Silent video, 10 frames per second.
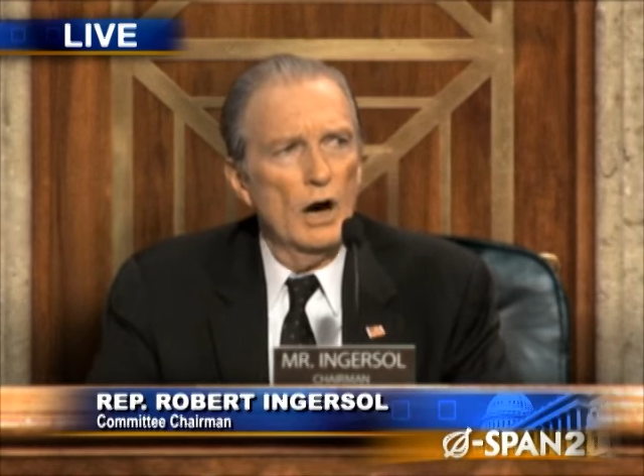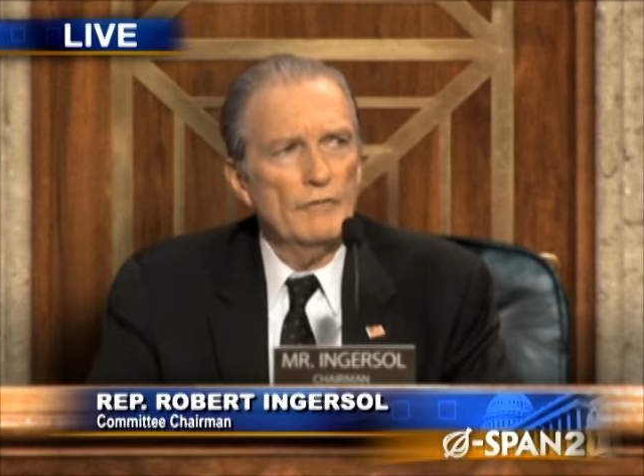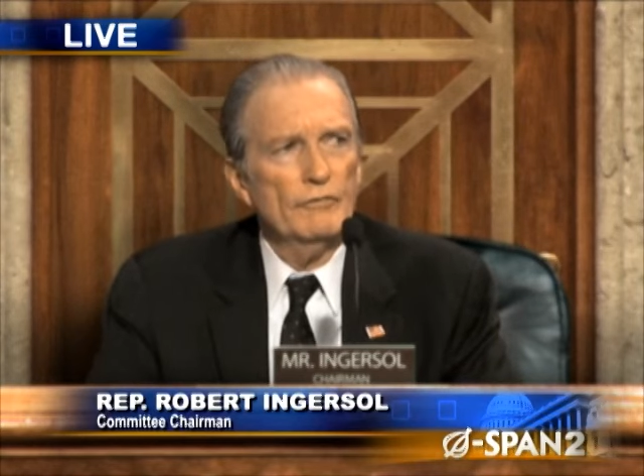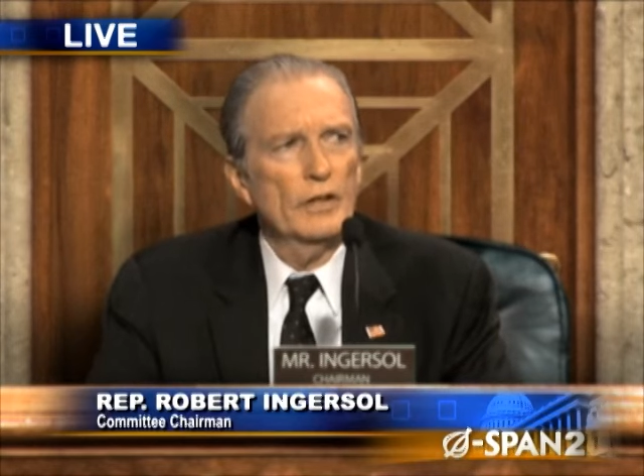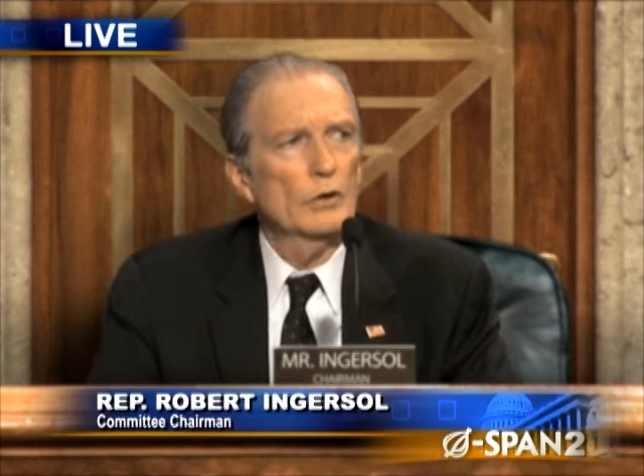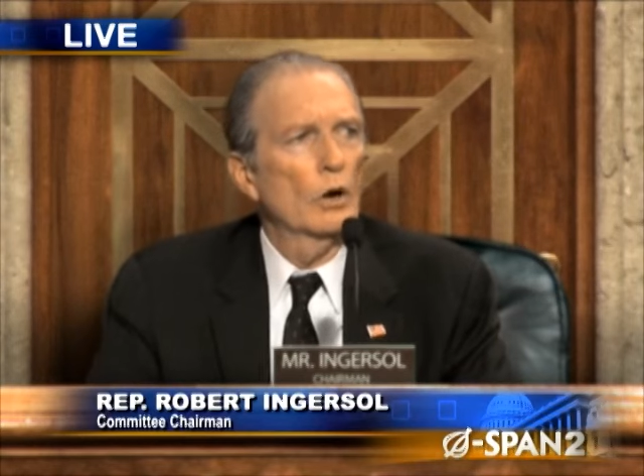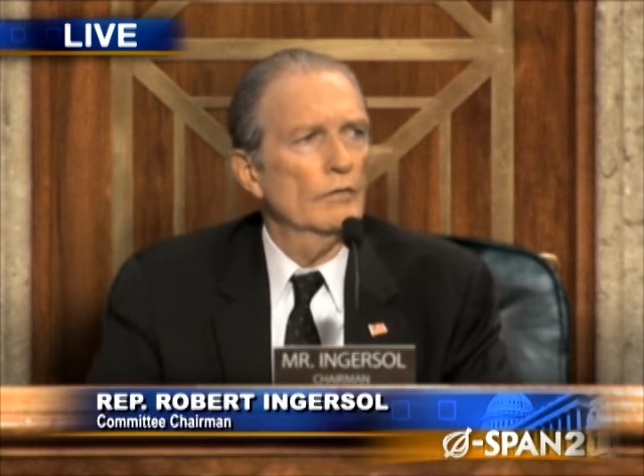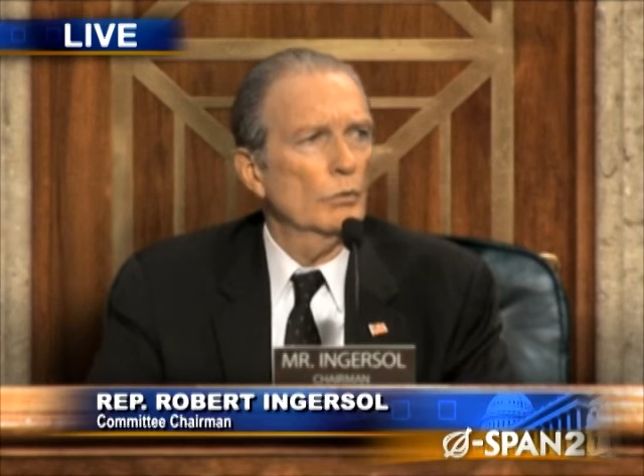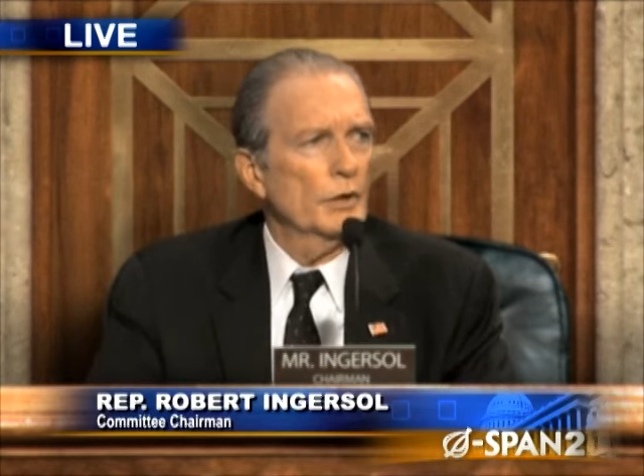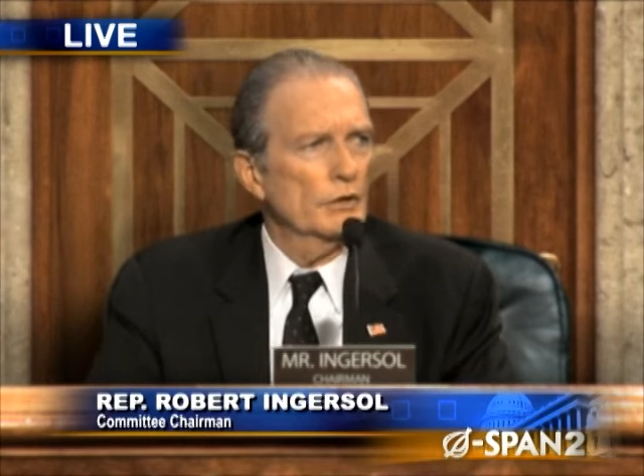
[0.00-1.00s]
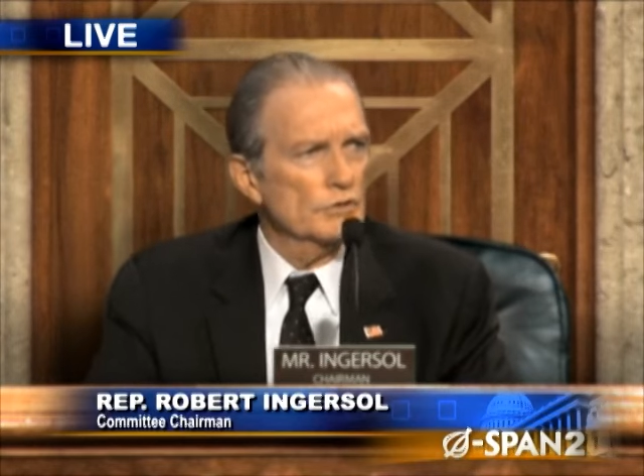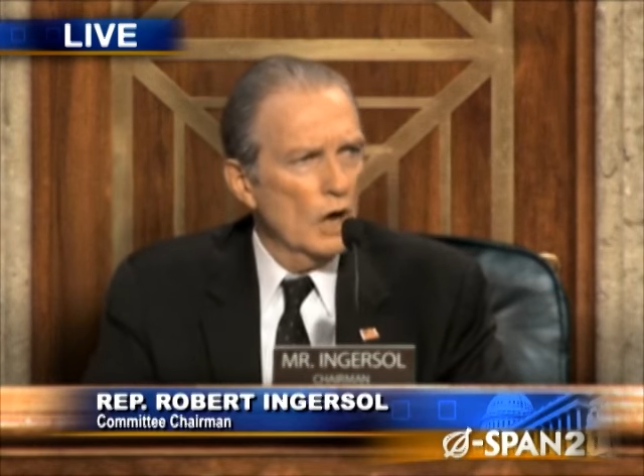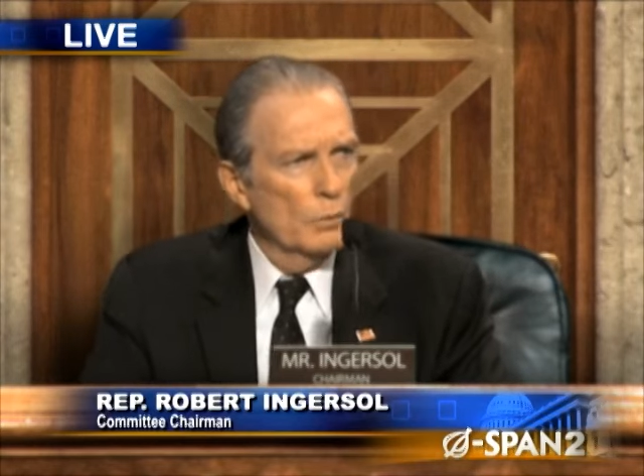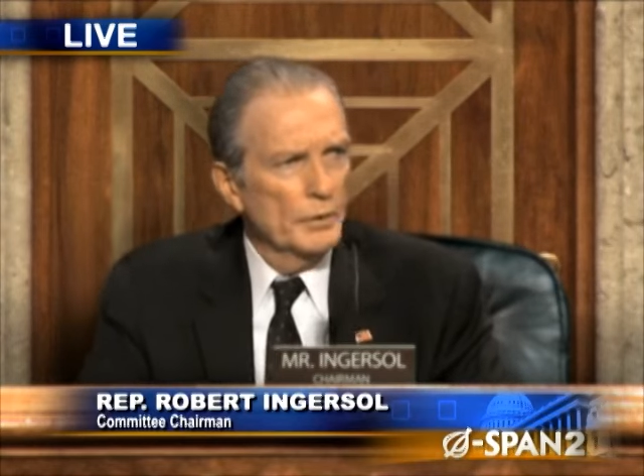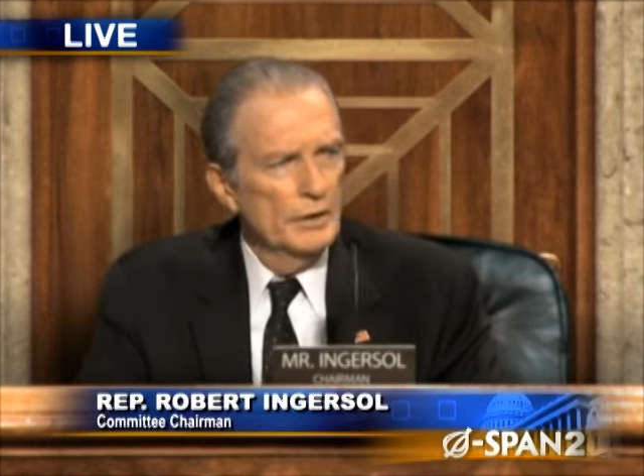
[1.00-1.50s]
off and all of the windows
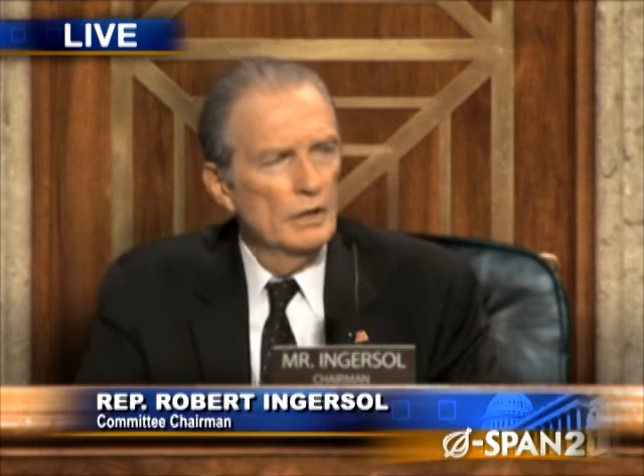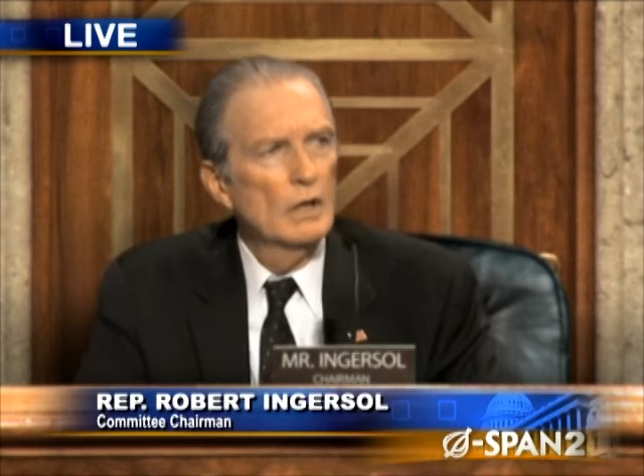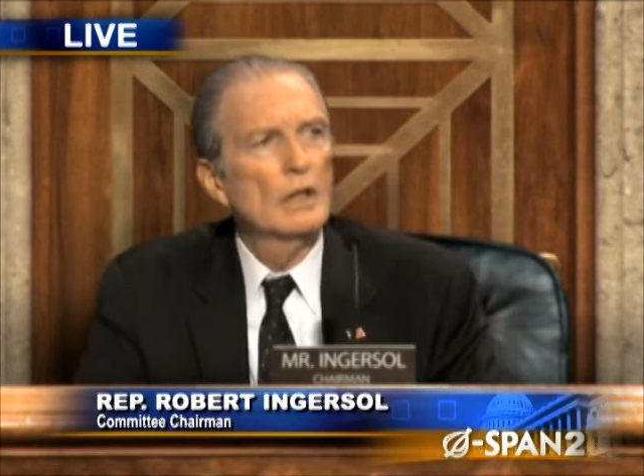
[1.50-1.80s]
open.